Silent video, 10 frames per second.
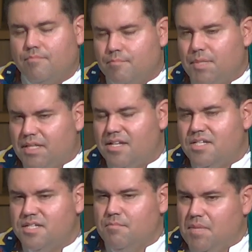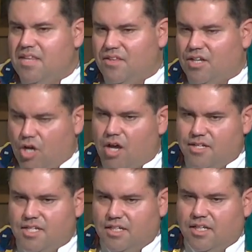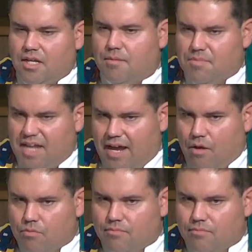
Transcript: but that doesn't mean that God didn't come down.